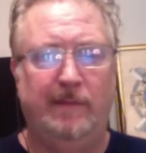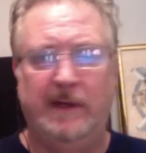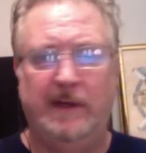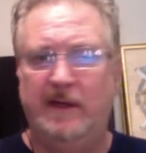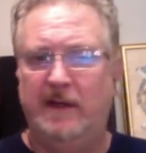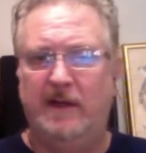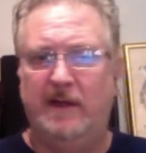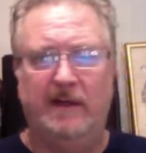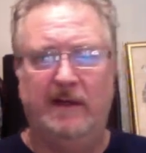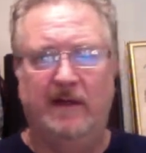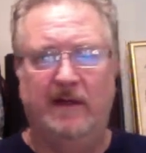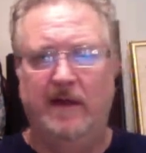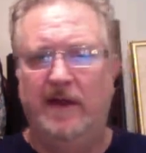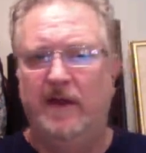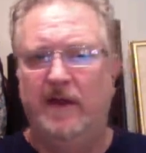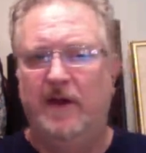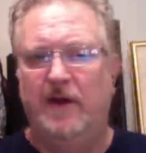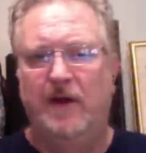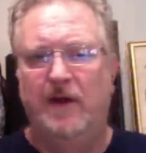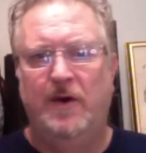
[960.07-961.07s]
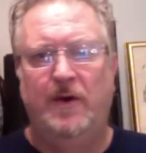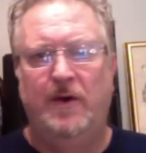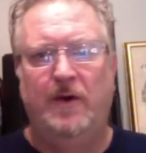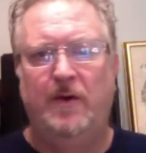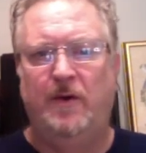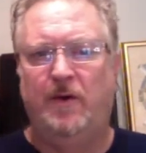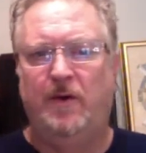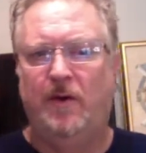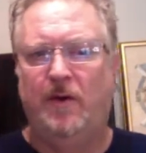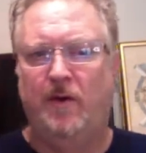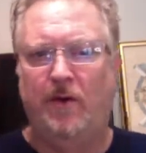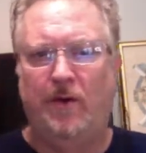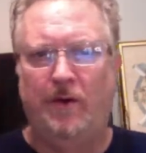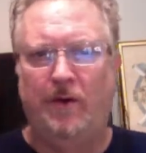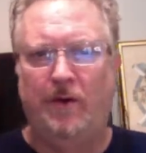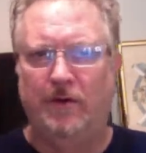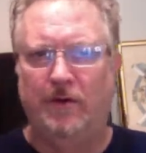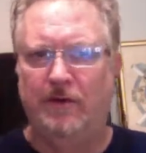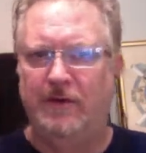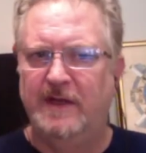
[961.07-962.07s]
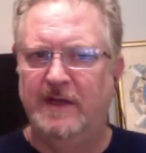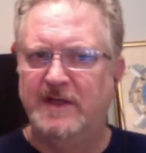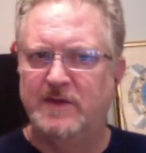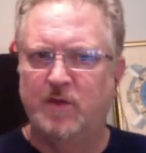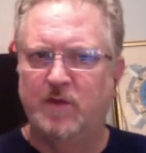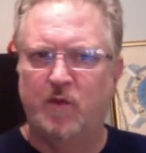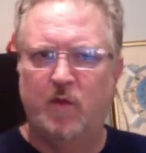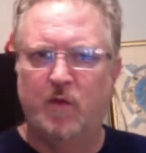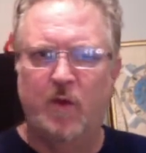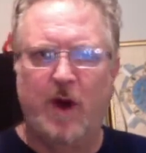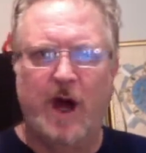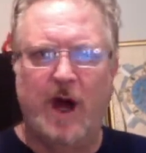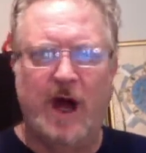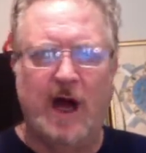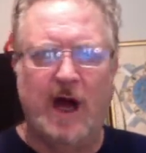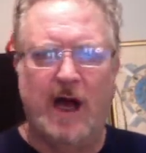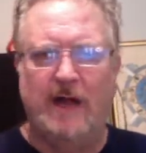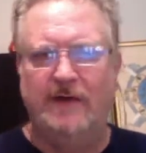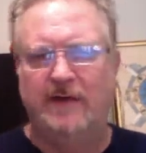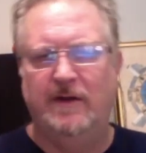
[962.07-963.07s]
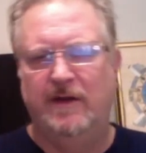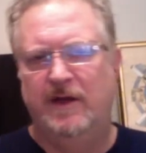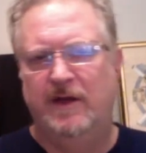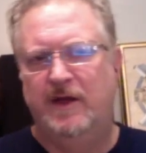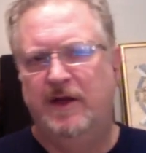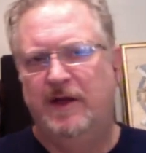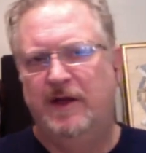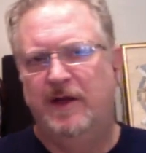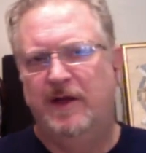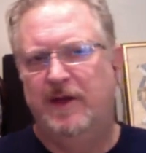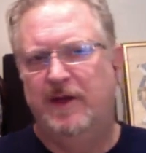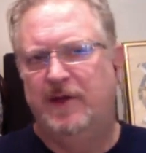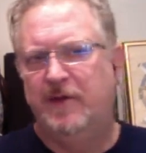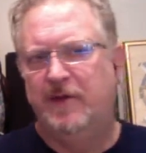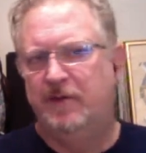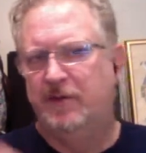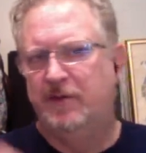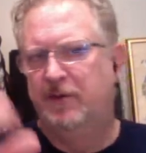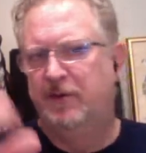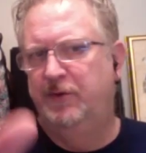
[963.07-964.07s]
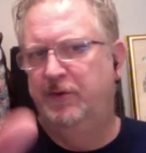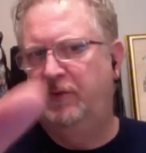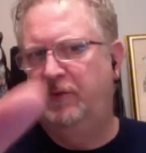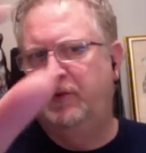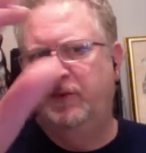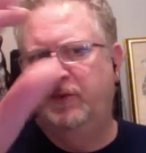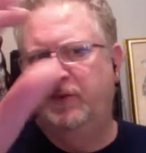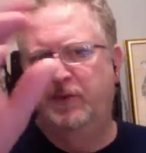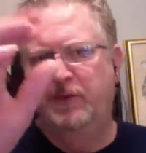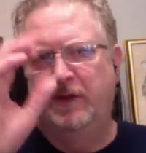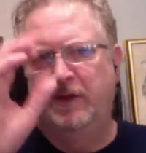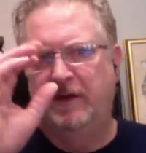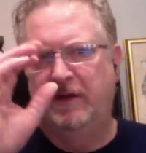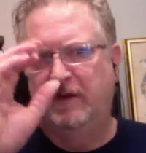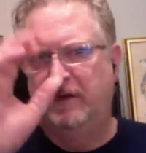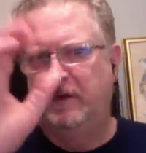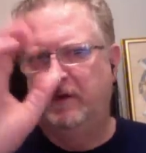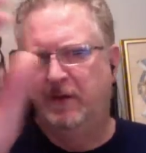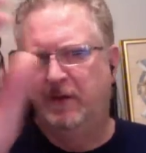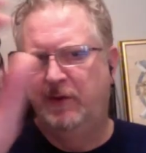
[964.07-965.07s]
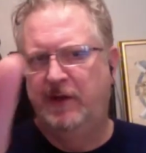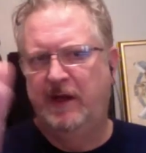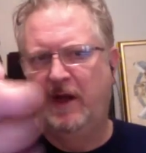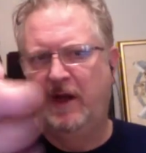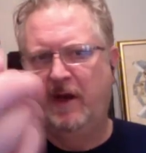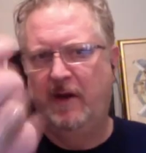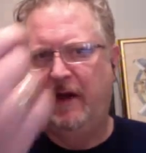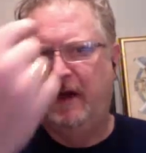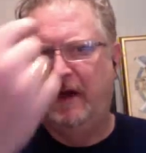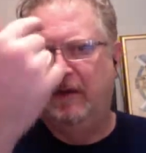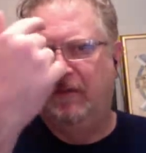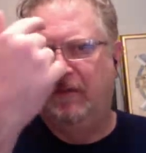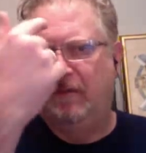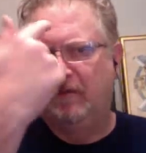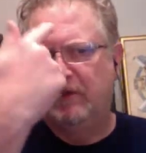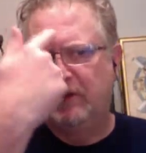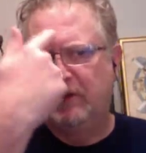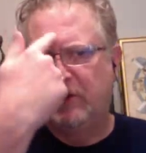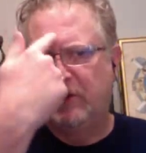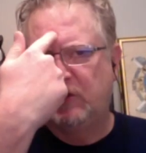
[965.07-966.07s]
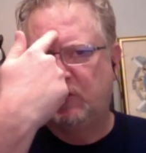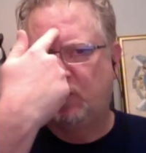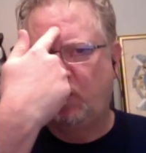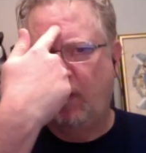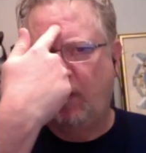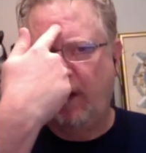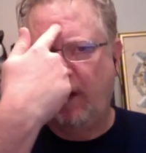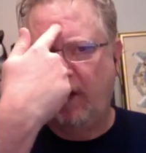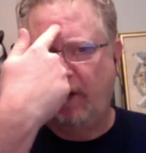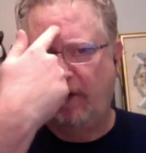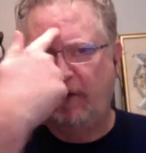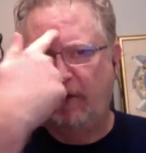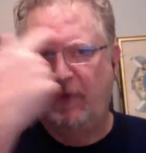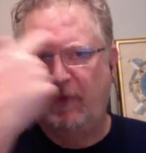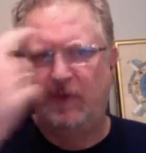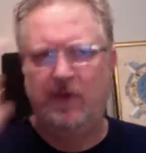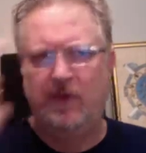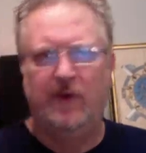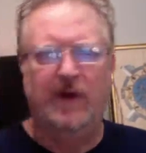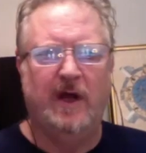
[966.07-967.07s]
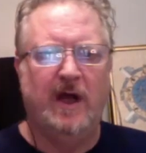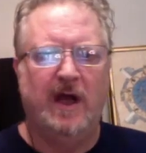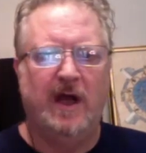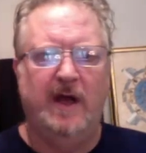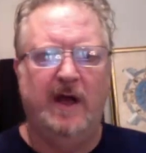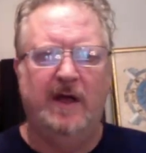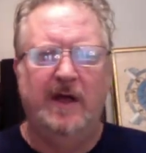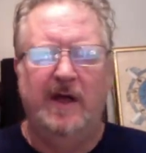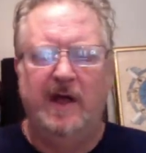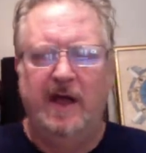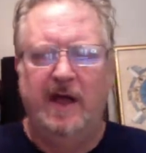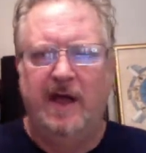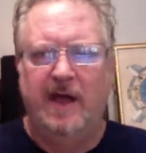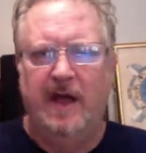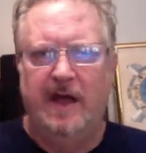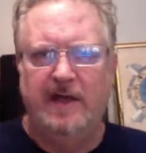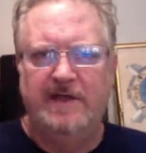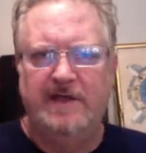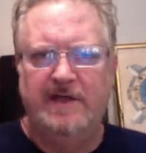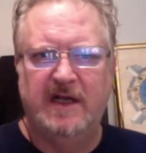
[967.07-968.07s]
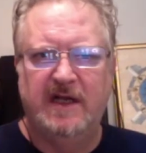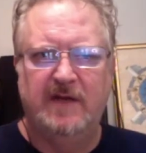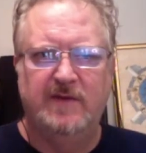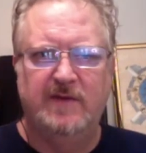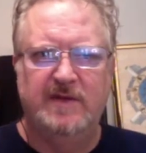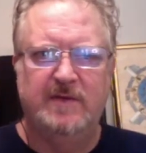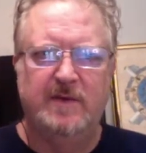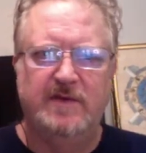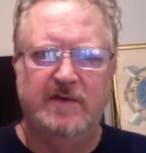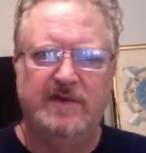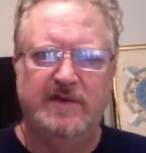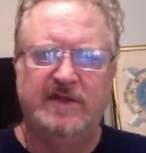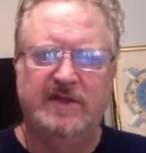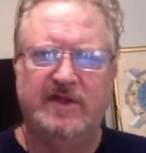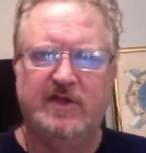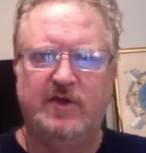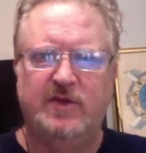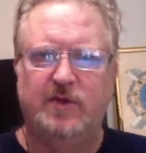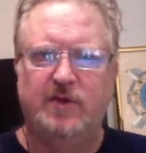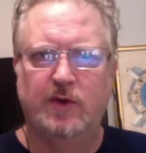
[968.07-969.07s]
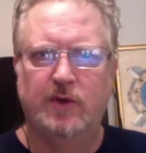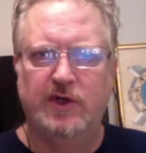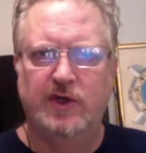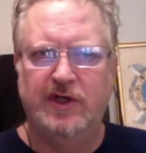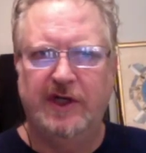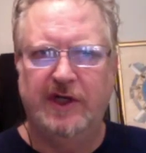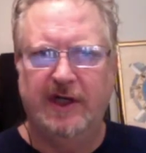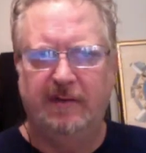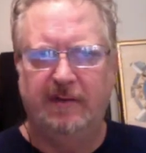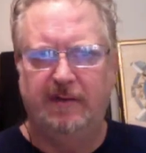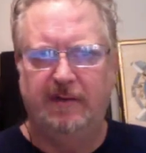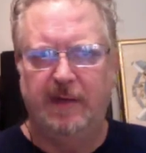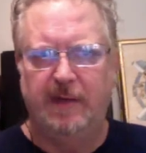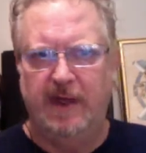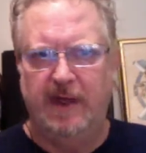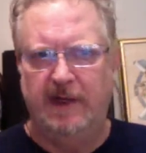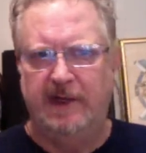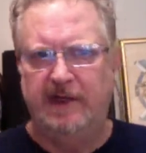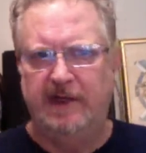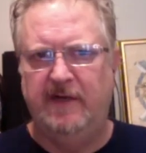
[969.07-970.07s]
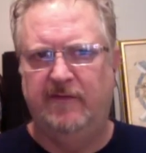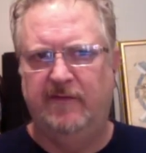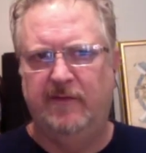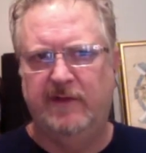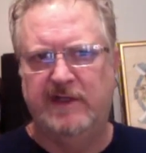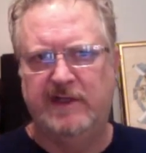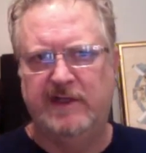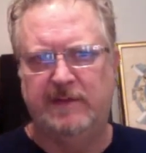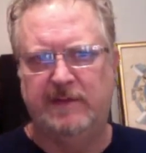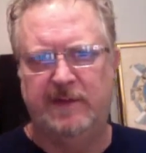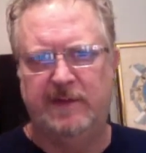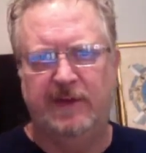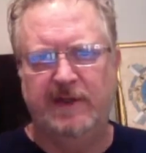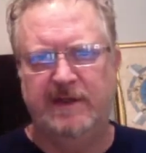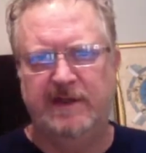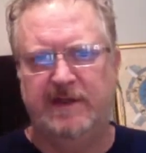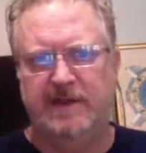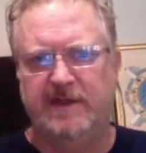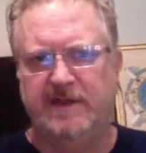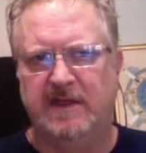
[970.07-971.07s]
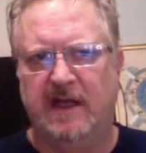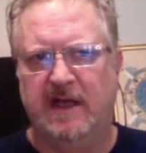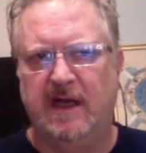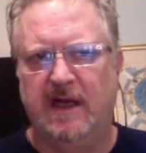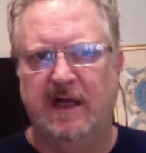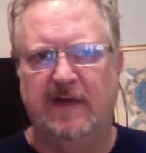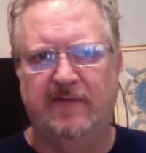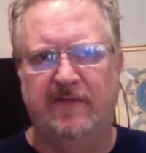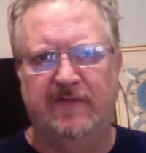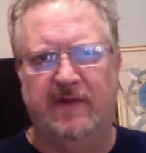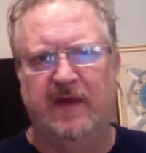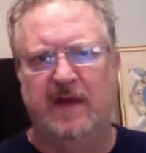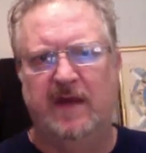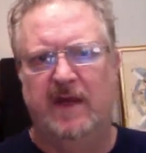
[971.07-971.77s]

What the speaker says: being who hurtled this rod through the air, hit him square in the third eye, and he said it was the most excruciating pain he'd ever experienced in his life.